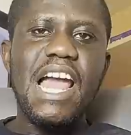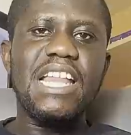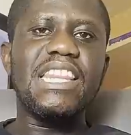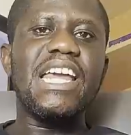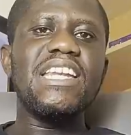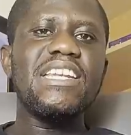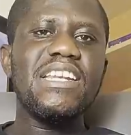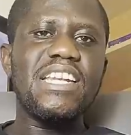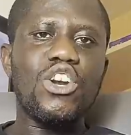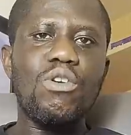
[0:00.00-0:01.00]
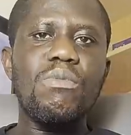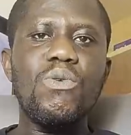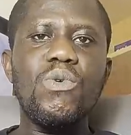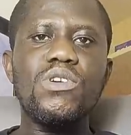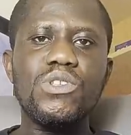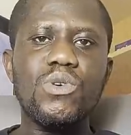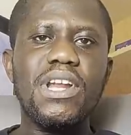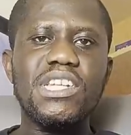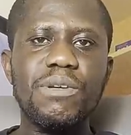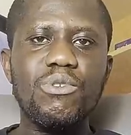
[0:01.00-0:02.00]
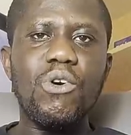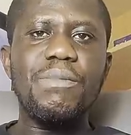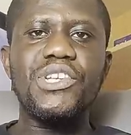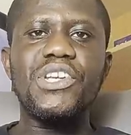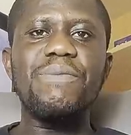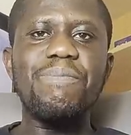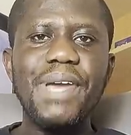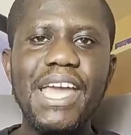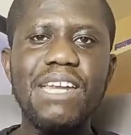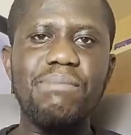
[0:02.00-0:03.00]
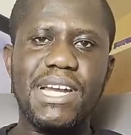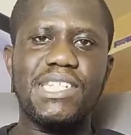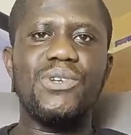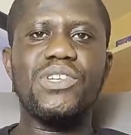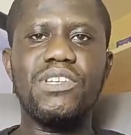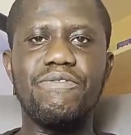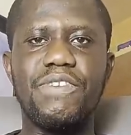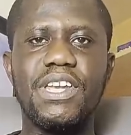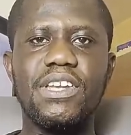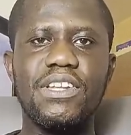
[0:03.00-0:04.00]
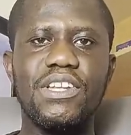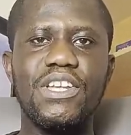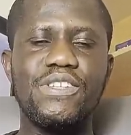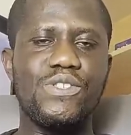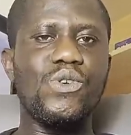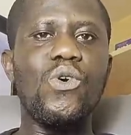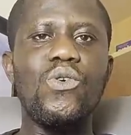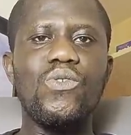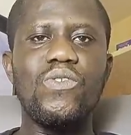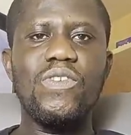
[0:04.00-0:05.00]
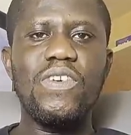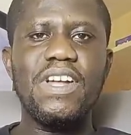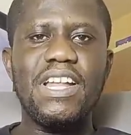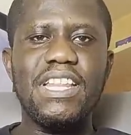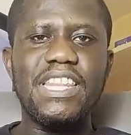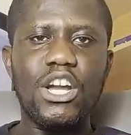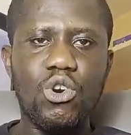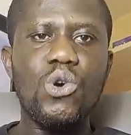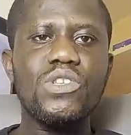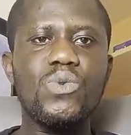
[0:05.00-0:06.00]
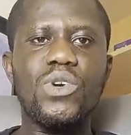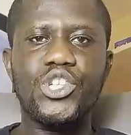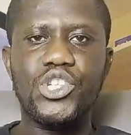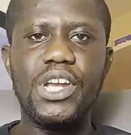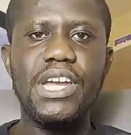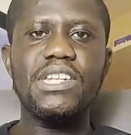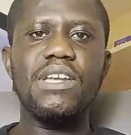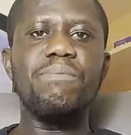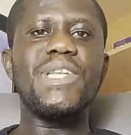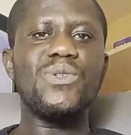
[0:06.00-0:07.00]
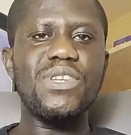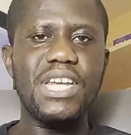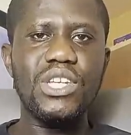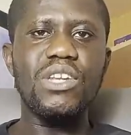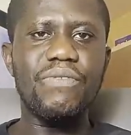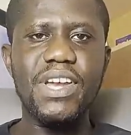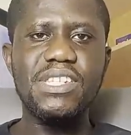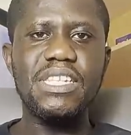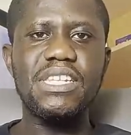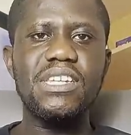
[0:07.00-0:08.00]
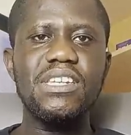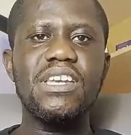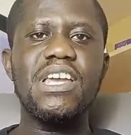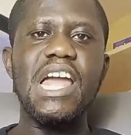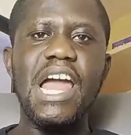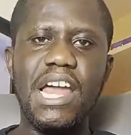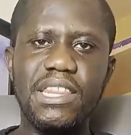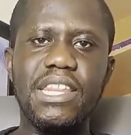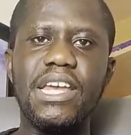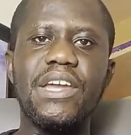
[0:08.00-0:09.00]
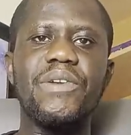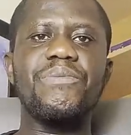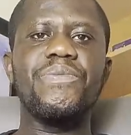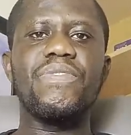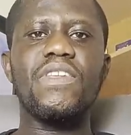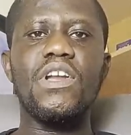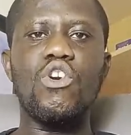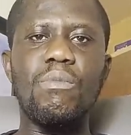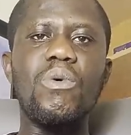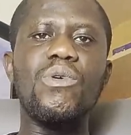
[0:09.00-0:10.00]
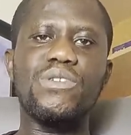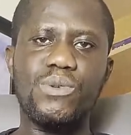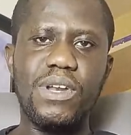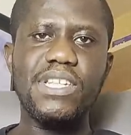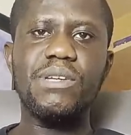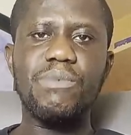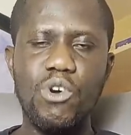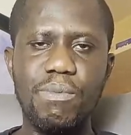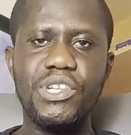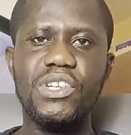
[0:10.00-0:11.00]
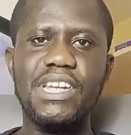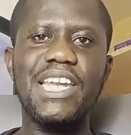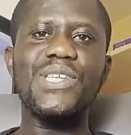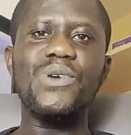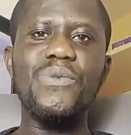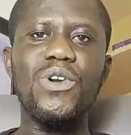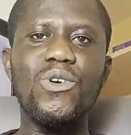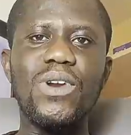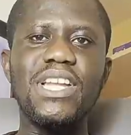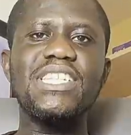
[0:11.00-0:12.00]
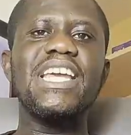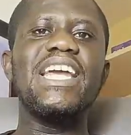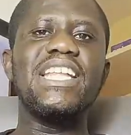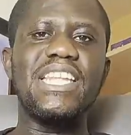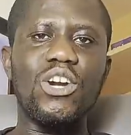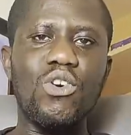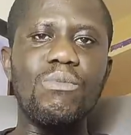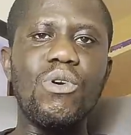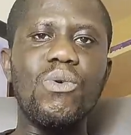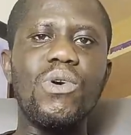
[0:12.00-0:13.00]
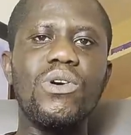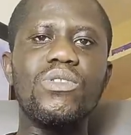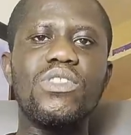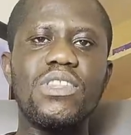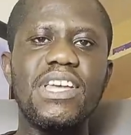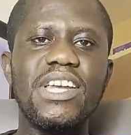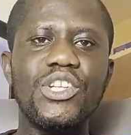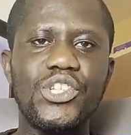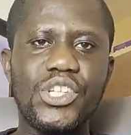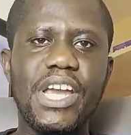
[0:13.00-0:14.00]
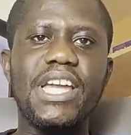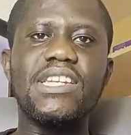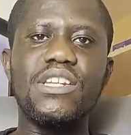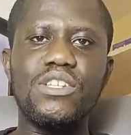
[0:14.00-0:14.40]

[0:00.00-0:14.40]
And then the Commonwealth Scholarship Commission paid my tuition fee. So the cost was shared between the university and the Commonwealth Scholarship Commission. That is why we call it the Commonwealth Shared